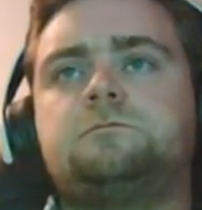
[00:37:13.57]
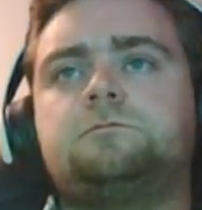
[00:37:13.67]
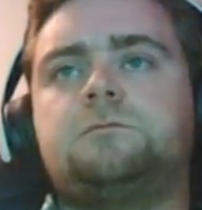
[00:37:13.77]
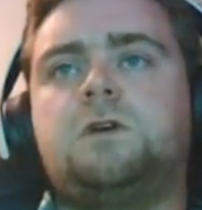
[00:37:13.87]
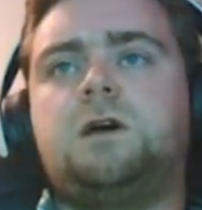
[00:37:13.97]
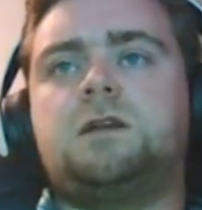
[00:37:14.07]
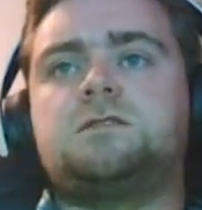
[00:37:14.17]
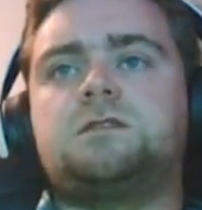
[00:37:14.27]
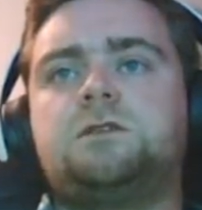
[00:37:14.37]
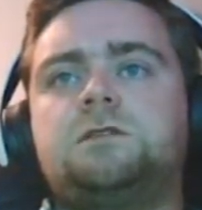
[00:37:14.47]
Ah, that's
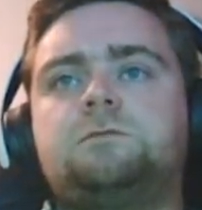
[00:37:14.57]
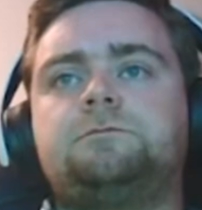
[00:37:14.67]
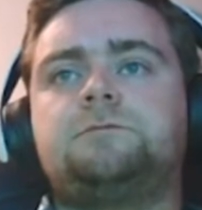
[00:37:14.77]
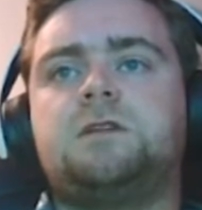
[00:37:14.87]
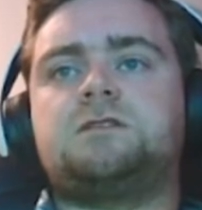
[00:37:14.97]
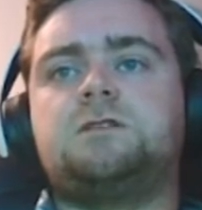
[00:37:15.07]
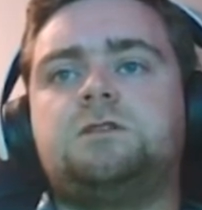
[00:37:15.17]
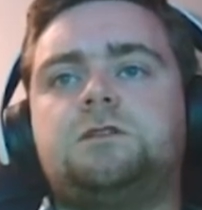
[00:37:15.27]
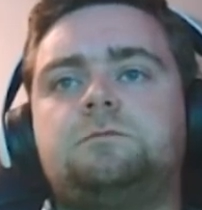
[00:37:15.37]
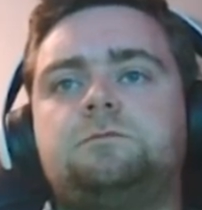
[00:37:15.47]
good. That's good.
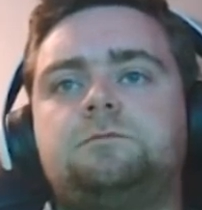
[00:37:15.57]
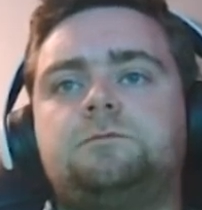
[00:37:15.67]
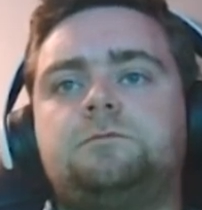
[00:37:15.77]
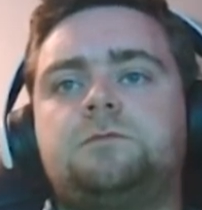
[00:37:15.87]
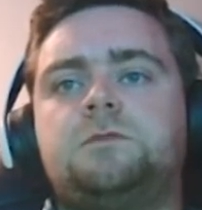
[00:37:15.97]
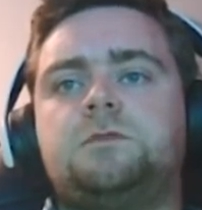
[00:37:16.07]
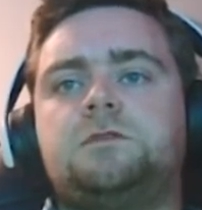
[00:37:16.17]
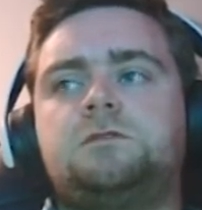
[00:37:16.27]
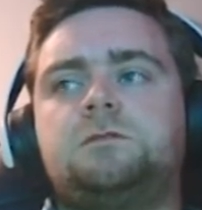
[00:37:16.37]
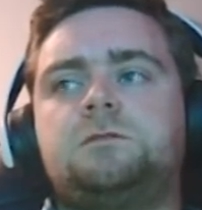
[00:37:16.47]

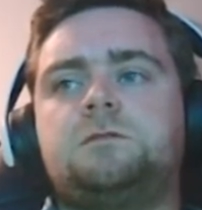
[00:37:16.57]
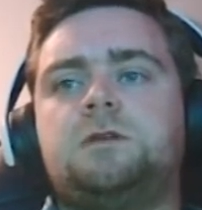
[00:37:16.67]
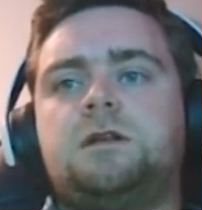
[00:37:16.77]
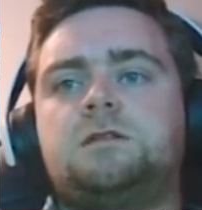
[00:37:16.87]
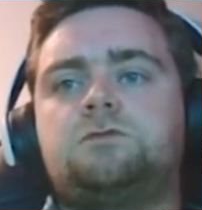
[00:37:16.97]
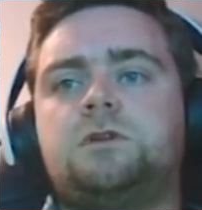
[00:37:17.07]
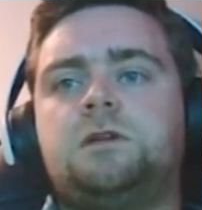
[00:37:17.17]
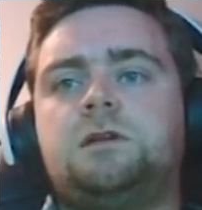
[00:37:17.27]
That's really good.